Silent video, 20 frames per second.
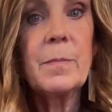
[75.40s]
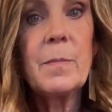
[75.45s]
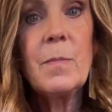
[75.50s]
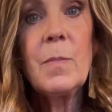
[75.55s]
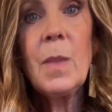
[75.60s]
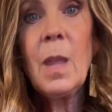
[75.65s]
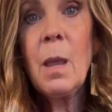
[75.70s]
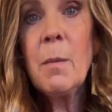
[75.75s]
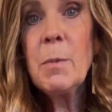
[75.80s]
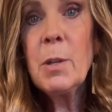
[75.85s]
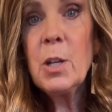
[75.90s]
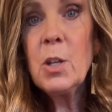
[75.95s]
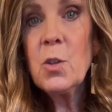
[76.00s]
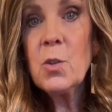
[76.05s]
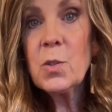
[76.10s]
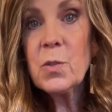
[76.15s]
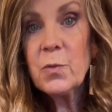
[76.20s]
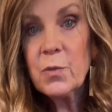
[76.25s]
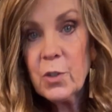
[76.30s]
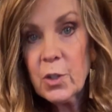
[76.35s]
I'm going to
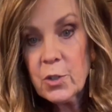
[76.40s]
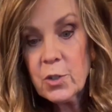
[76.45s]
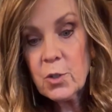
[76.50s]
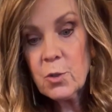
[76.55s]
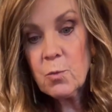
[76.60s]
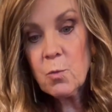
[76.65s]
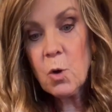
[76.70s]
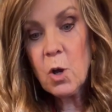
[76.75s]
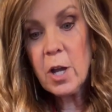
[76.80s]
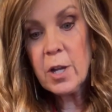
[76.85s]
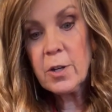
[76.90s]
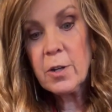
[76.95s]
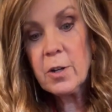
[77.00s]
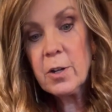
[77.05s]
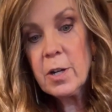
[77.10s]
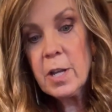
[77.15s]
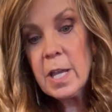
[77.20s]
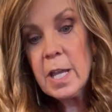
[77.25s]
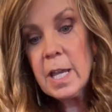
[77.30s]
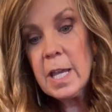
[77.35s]
use filtered water,
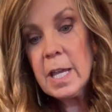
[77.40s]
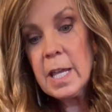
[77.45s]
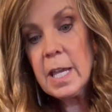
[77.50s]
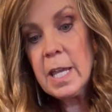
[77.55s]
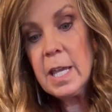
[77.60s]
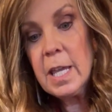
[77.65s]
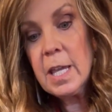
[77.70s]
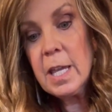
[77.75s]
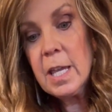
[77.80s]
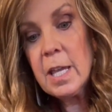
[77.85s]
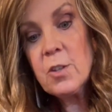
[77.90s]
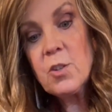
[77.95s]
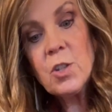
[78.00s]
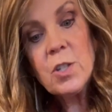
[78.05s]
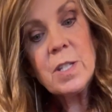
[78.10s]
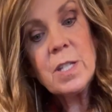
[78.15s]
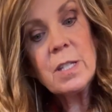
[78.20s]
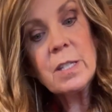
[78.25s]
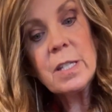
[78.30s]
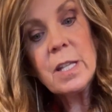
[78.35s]

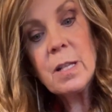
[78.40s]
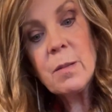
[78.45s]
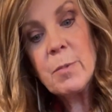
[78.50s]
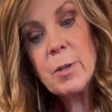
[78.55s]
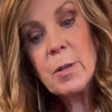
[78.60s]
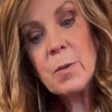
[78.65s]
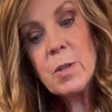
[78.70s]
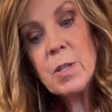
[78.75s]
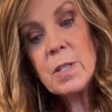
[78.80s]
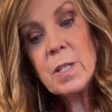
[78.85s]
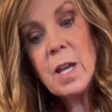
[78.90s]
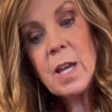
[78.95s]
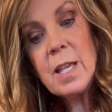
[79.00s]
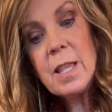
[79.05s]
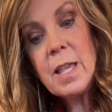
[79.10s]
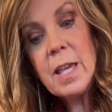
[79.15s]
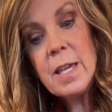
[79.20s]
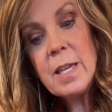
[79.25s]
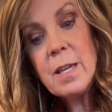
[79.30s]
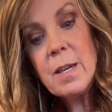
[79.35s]
just a little bit, because I
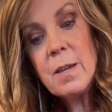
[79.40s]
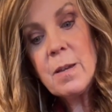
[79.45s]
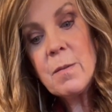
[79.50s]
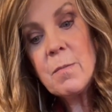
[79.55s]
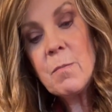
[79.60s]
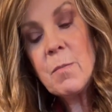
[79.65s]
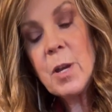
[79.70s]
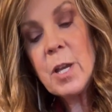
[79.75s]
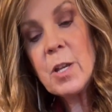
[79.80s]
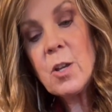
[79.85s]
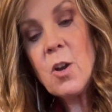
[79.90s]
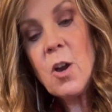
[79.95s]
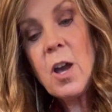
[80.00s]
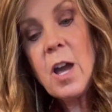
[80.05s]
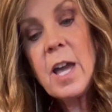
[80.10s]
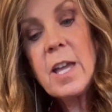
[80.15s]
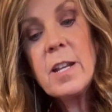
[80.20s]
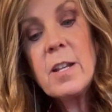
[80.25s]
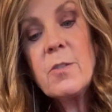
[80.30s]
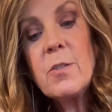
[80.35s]
like my,
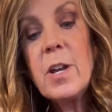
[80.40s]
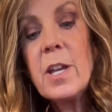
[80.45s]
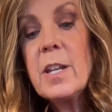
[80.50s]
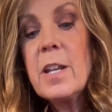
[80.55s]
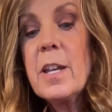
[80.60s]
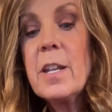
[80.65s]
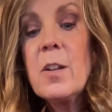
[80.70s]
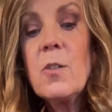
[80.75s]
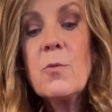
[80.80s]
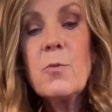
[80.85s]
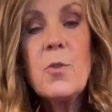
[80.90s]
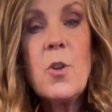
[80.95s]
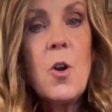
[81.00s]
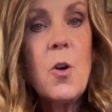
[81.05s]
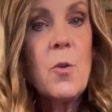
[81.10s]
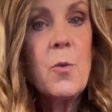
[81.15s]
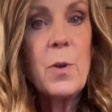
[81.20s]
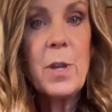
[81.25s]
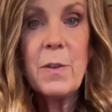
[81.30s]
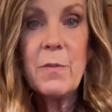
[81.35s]
I don't
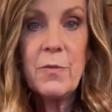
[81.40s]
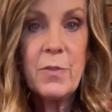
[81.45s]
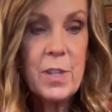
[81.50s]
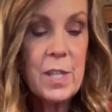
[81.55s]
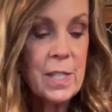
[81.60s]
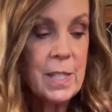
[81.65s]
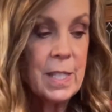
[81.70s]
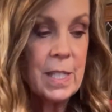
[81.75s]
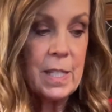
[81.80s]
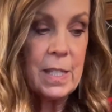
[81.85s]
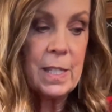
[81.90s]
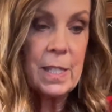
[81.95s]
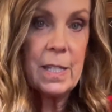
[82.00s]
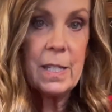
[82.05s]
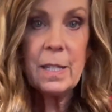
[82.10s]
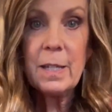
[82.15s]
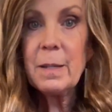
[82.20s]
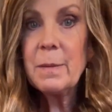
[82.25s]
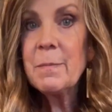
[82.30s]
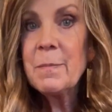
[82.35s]
know if this is
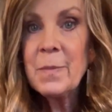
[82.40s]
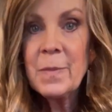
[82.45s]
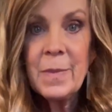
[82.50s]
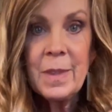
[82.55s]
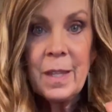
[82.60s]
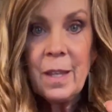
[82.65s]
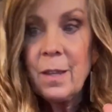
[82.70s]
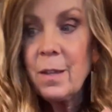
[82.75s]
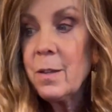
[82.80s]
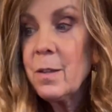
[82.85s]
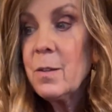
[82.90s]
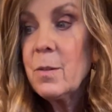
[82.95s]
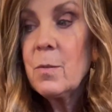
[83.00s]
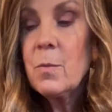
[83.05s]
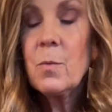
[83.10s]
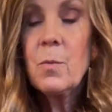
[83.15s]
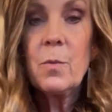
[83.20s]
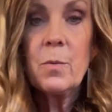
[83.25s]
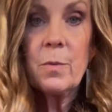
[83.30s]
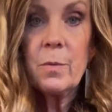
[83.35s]

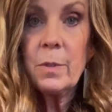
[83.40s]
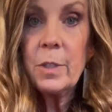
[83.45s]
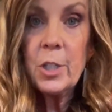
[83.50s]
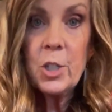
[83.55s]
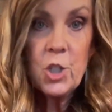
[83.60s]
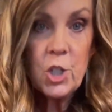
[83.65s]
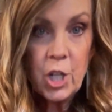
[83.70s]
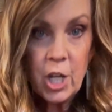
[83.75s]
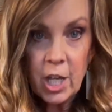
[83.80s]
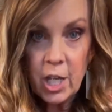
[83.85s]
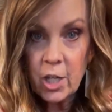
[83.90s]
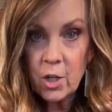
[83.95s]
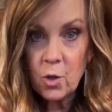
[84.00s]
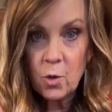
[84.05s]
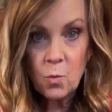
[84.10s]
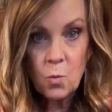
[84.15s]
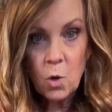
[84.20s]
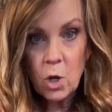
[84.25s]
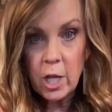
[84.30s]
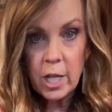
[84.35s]
legit or
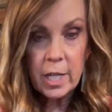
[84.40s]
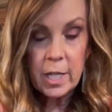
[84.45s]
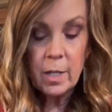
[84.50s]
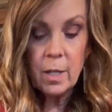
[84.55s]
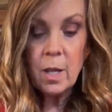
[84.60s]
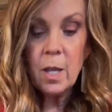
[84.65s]
what,